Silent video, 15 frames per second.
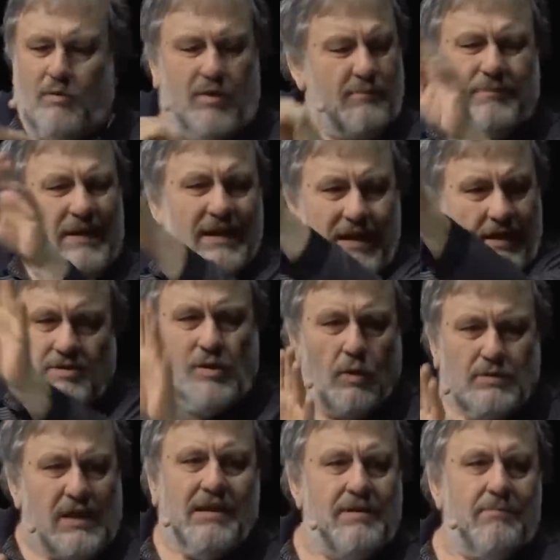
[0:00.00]
But they are
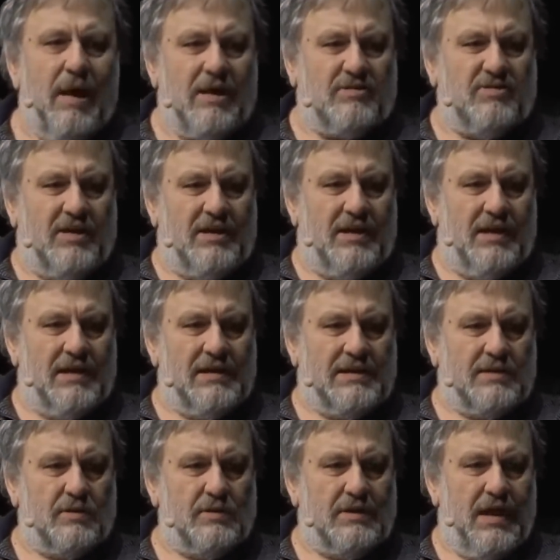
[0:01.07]
totally marginalized
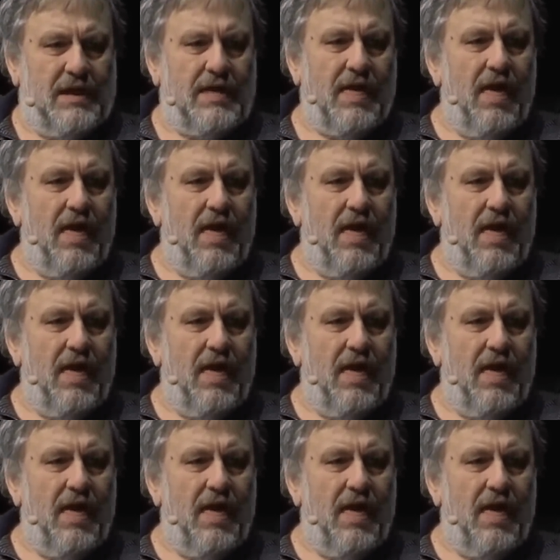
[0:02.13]
today.